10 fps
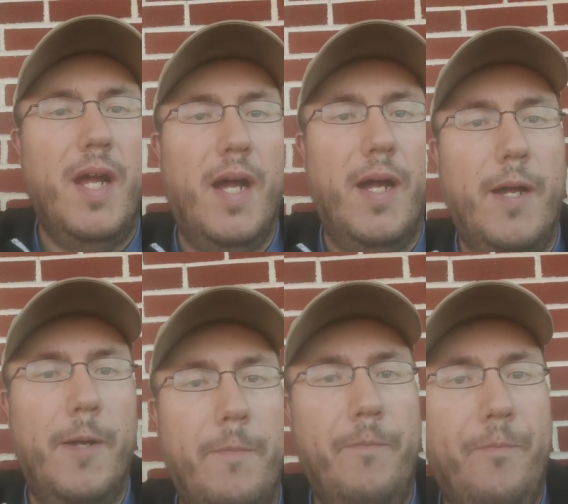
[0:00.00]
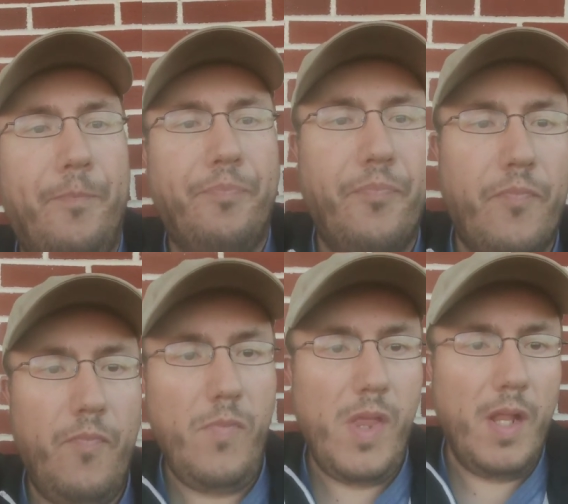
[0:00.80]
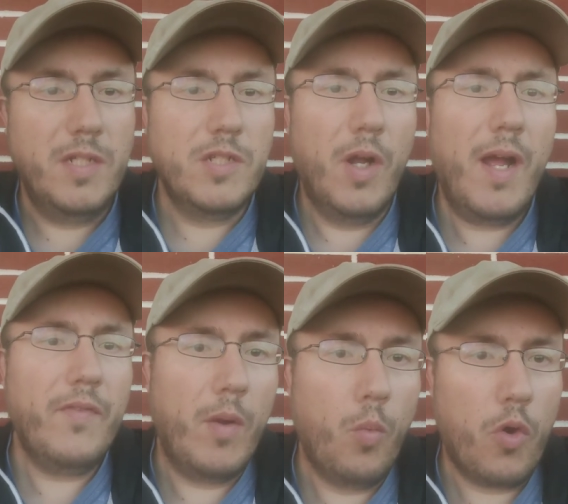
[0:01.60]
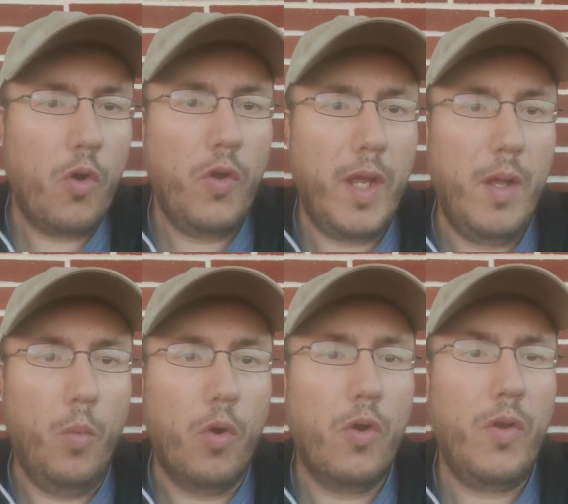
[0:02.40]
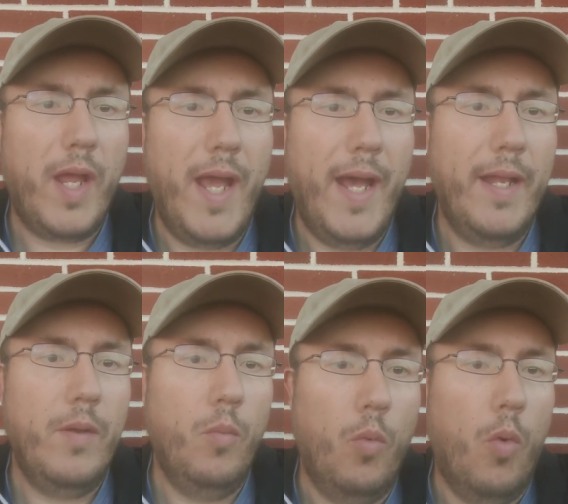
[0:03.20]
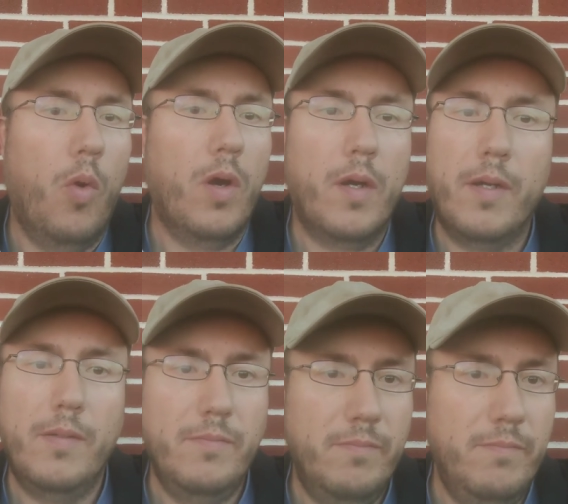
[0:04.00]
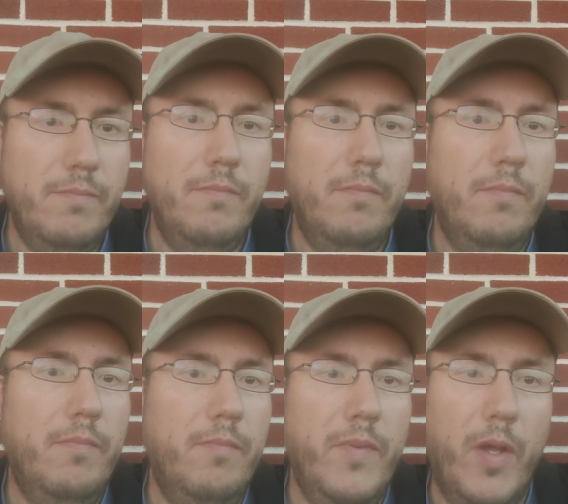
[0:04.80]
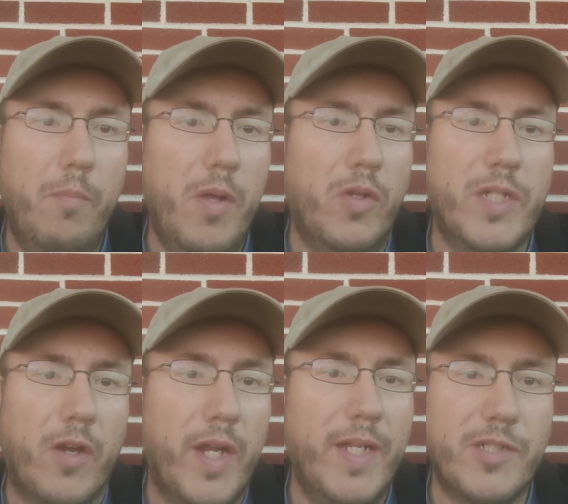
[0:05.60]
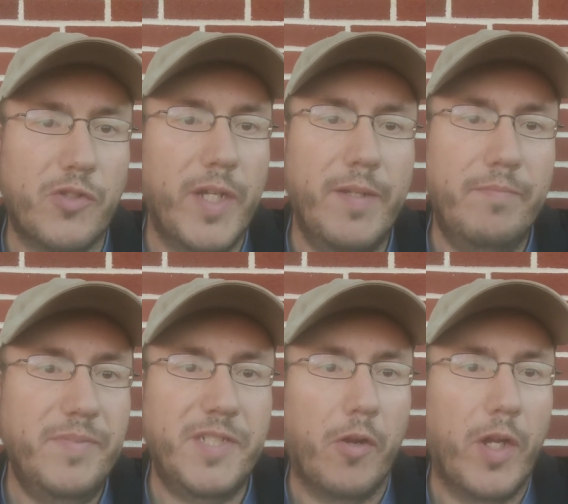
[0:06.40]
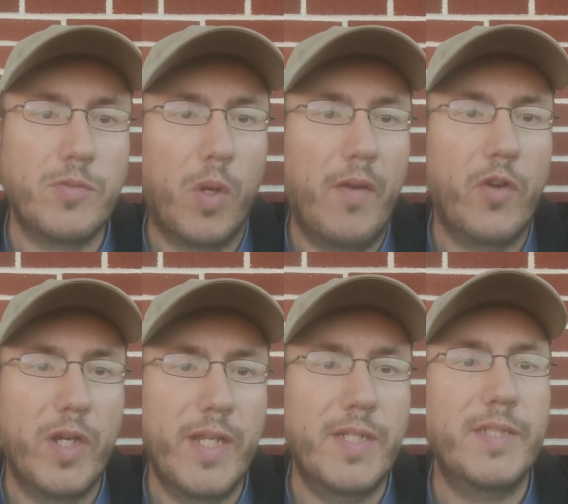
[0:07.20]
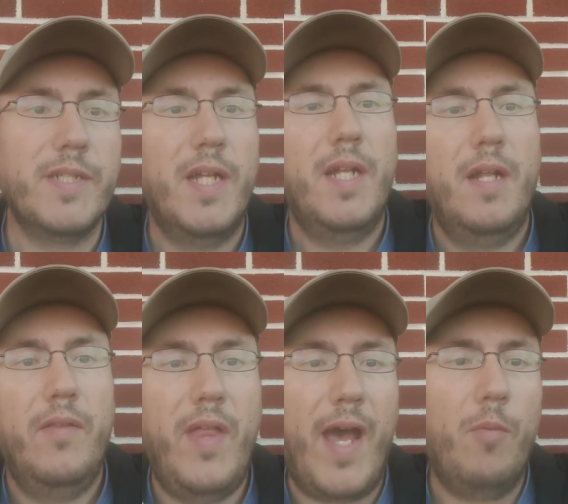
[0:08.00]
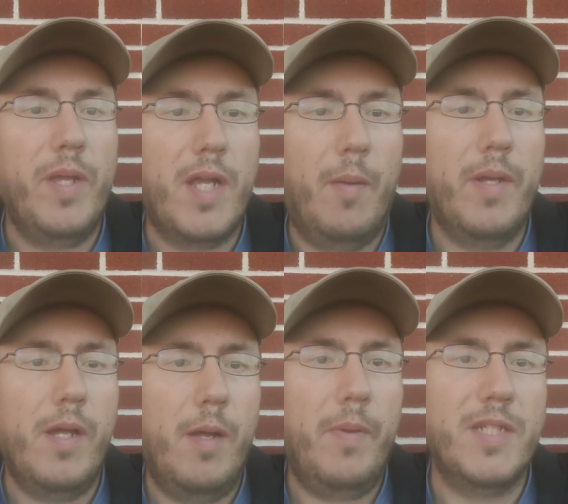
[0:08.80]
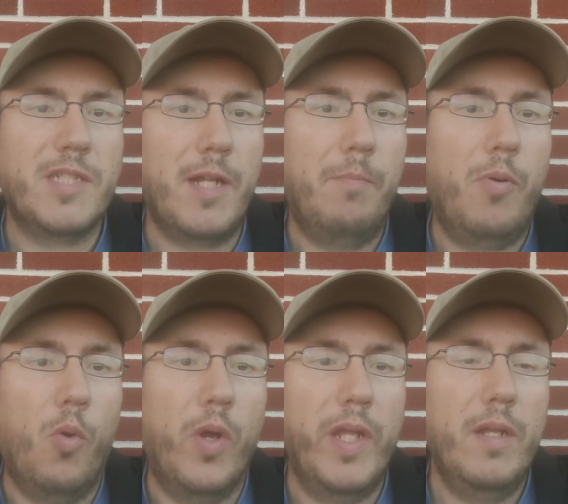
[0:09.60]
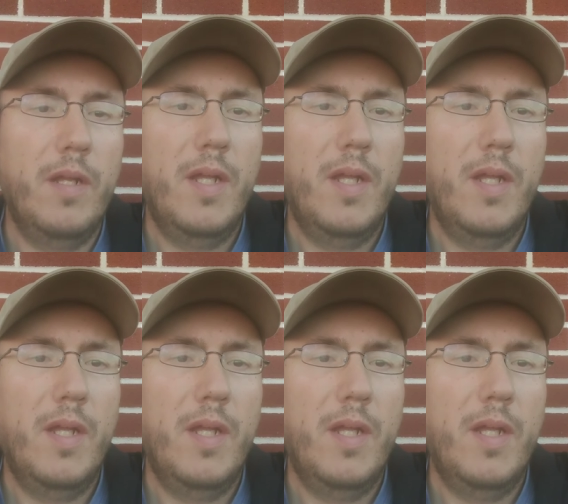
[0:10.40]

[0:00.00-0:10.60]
Uh, so I have that world, world at war, you know, military history series, whatever it is, that'll be coming up at some point.